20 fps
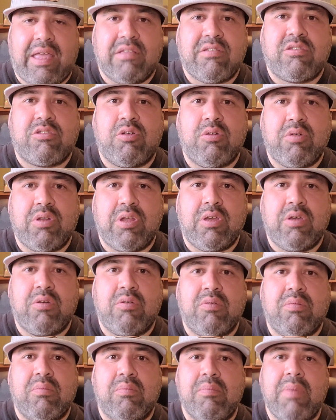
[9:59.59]
gets through to
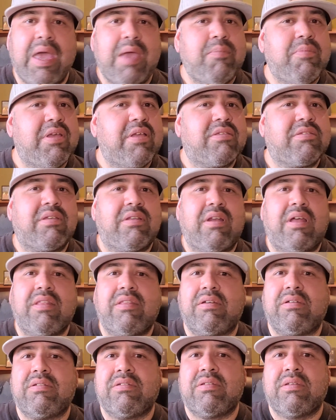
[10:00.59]
you. Maybe it's
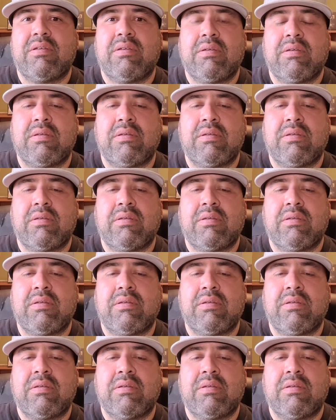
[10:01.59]
another's.